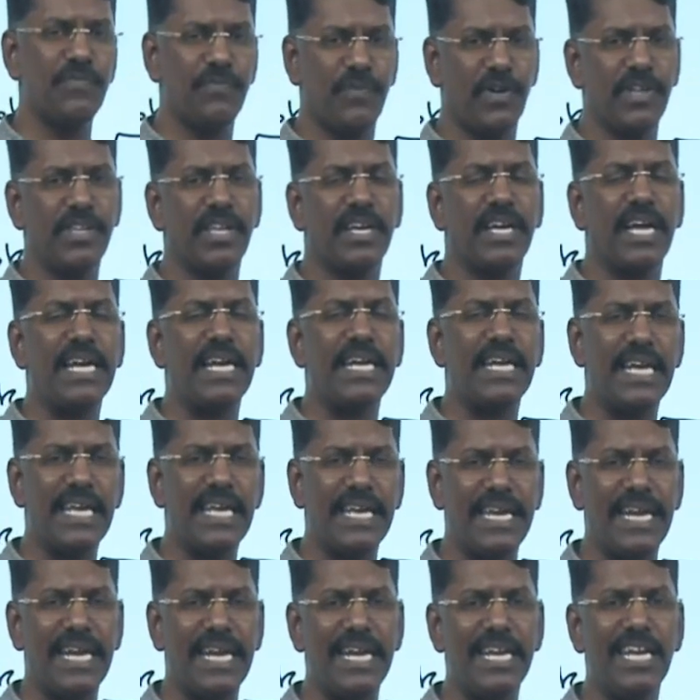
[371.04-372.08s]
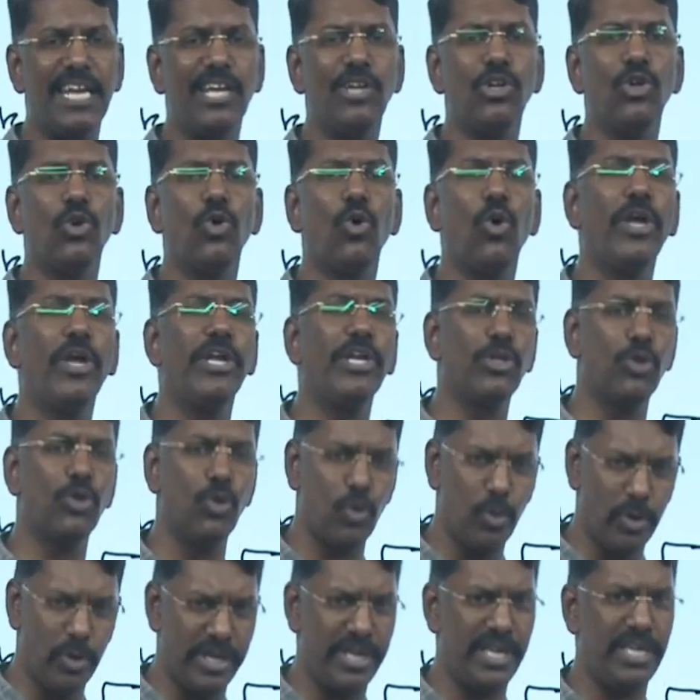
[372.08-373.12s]
for the country like India to go into
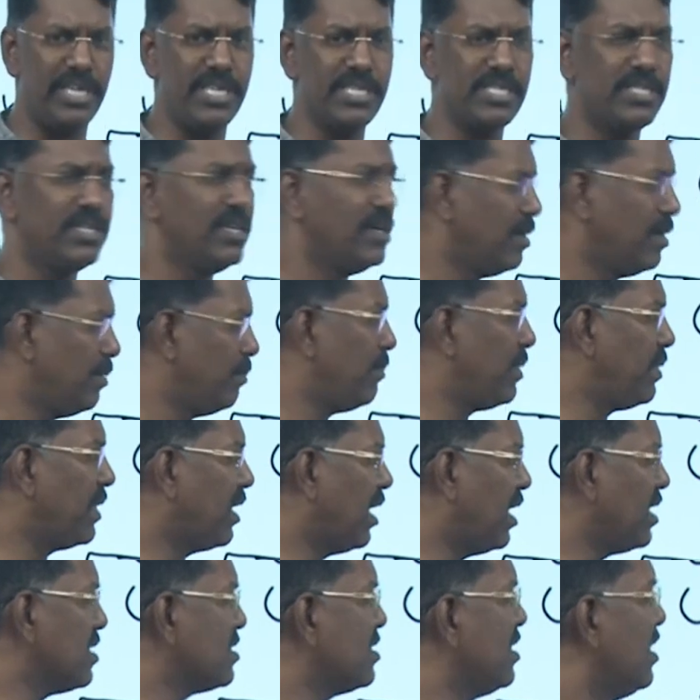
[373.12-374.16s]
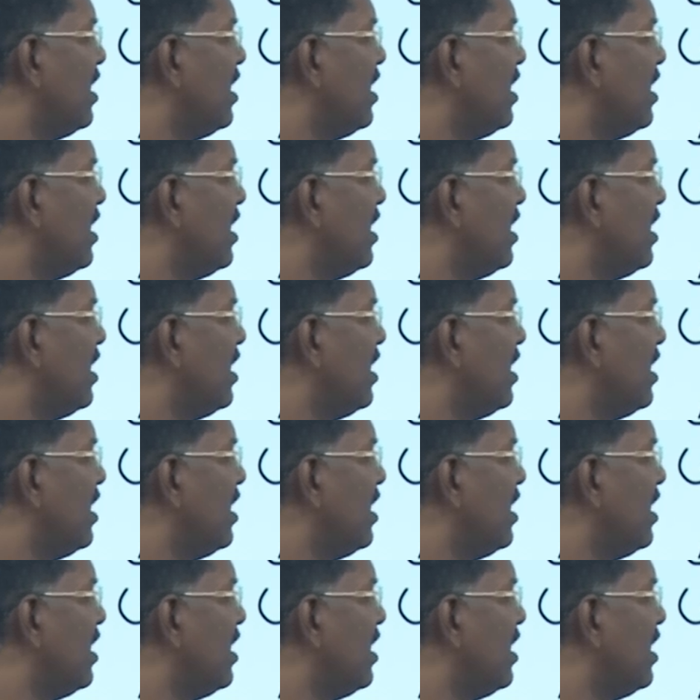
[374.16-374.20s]
look east? Because